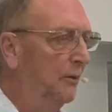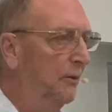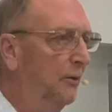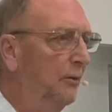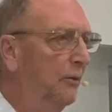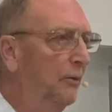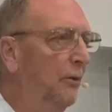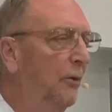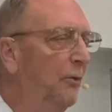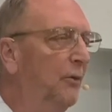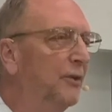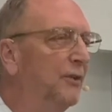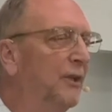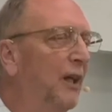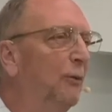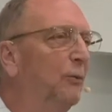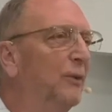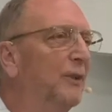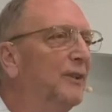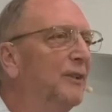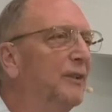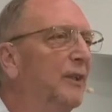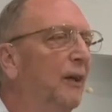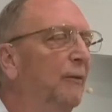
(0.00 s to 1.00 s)
Notice how
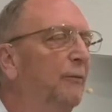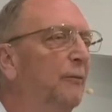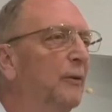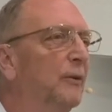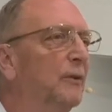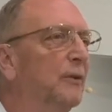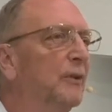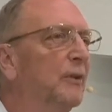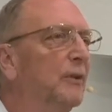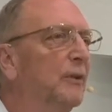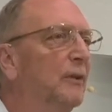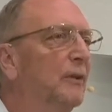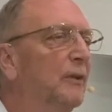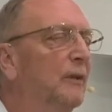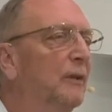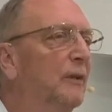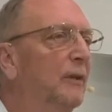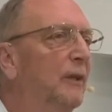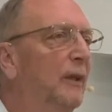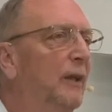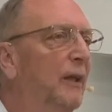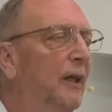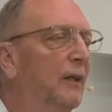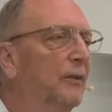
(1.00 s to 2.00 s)
he suffers.
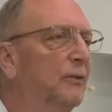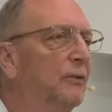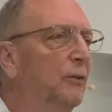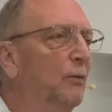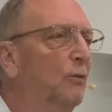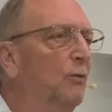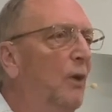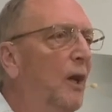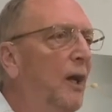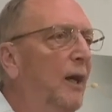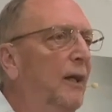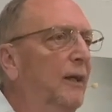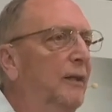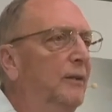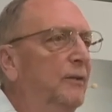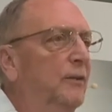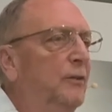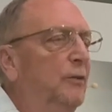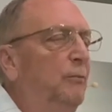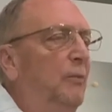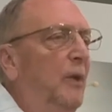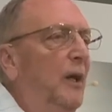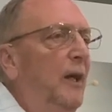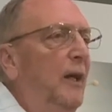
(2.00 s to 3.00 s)
He has to rise
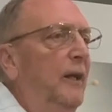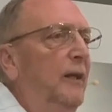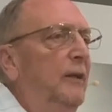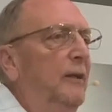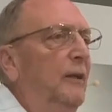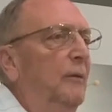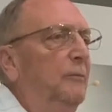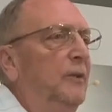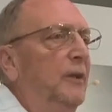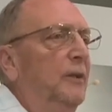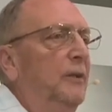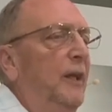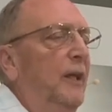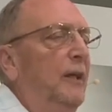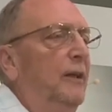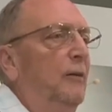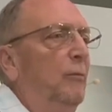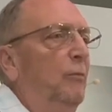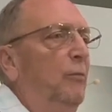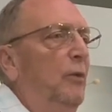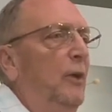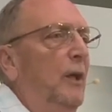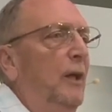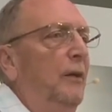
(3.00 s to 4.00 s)
his body up to take a
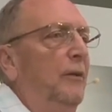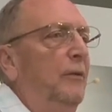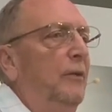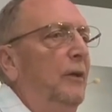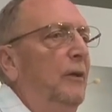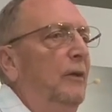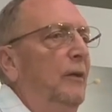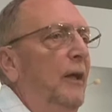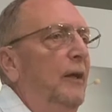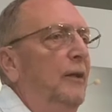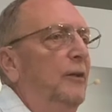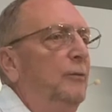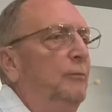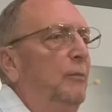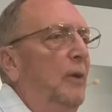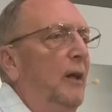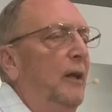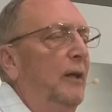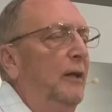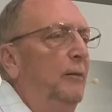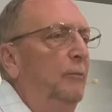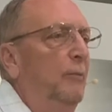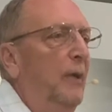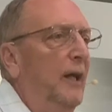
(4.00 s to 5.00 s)
breath and let his
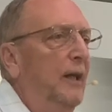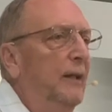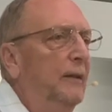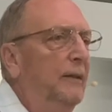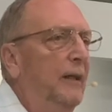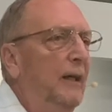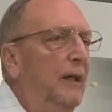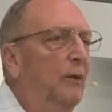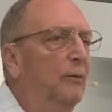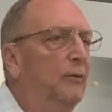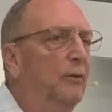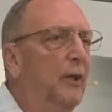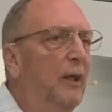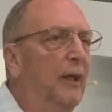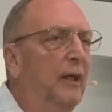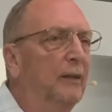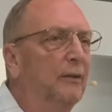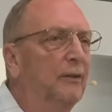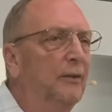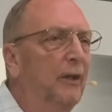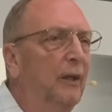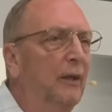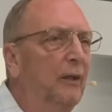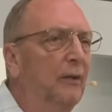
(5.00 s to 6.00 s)
body back down to
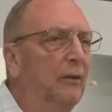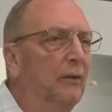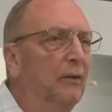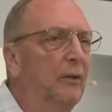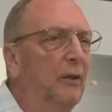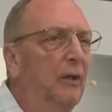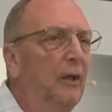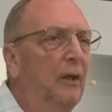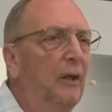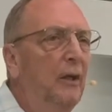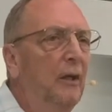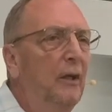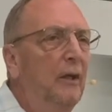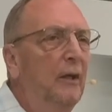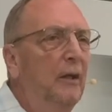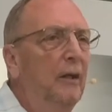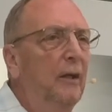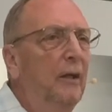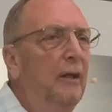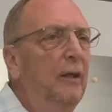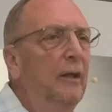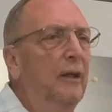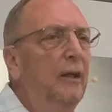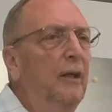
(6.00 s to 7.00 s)
exhale.
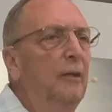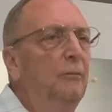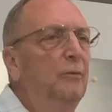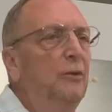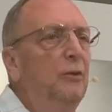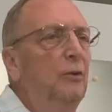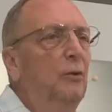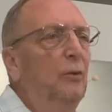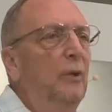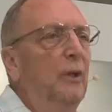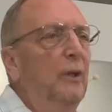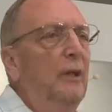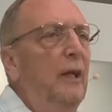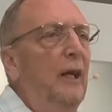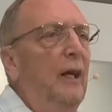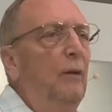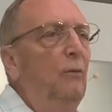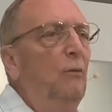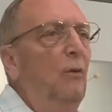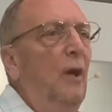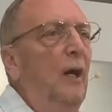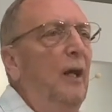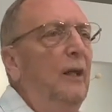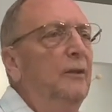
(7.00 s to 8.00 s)
And he keeps doing
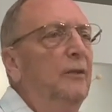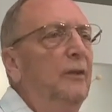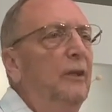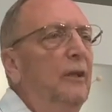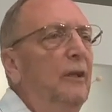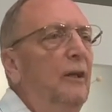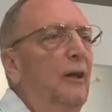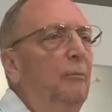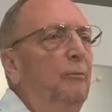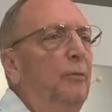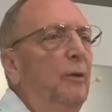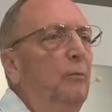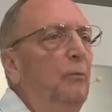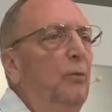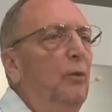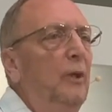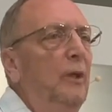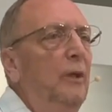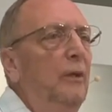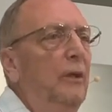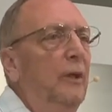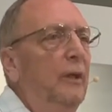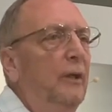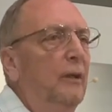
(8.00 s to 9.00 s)
that, rising up and
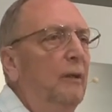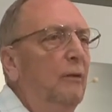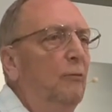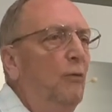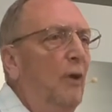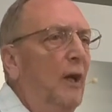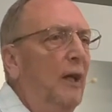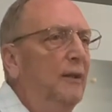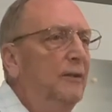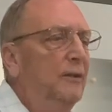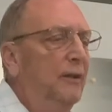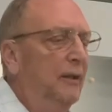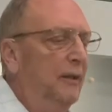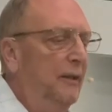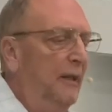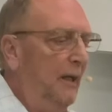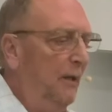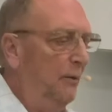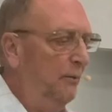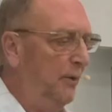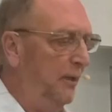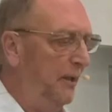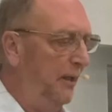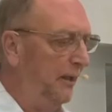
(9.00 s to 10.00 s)
breathing, and rising
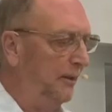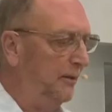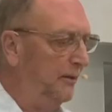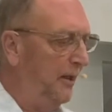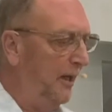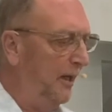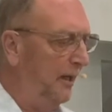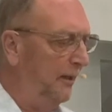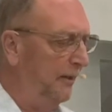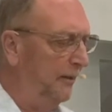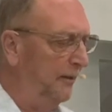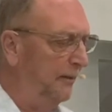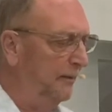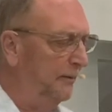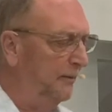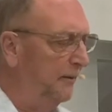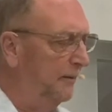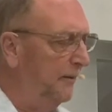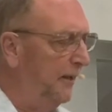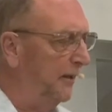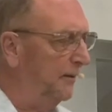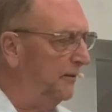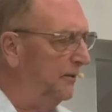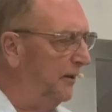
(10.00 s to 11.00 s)
down and
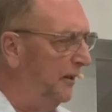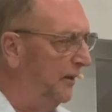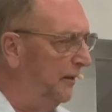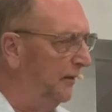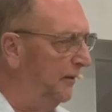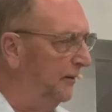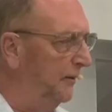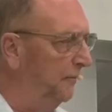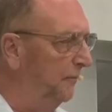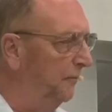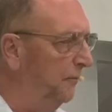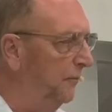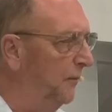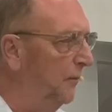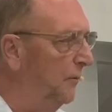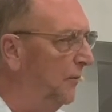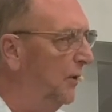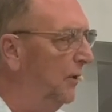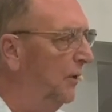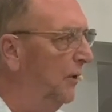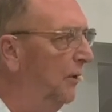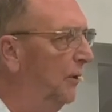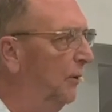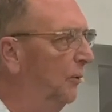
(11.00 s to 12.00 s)
exhaling. exhaling.
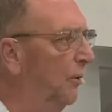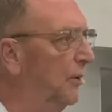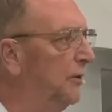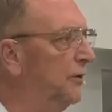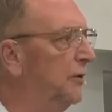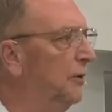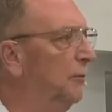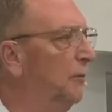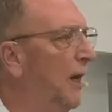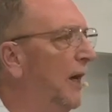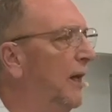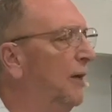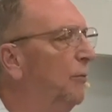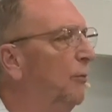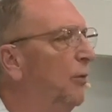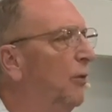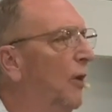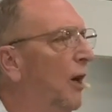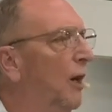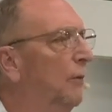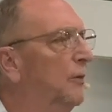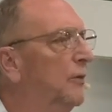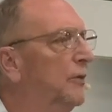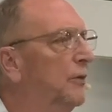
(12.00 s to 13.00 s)
What's the matter,
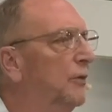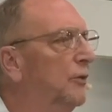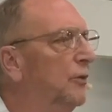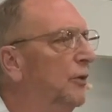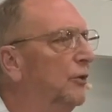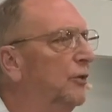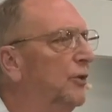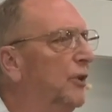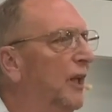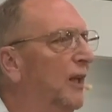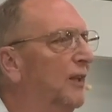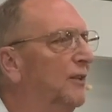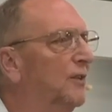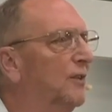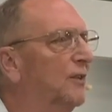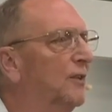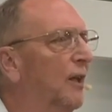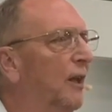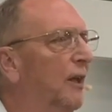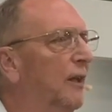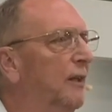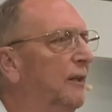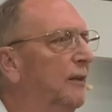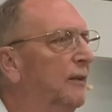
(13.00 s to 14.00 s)
Barabbas? Is your
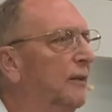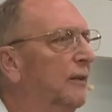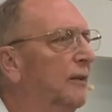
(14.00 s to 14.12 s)
chest tight?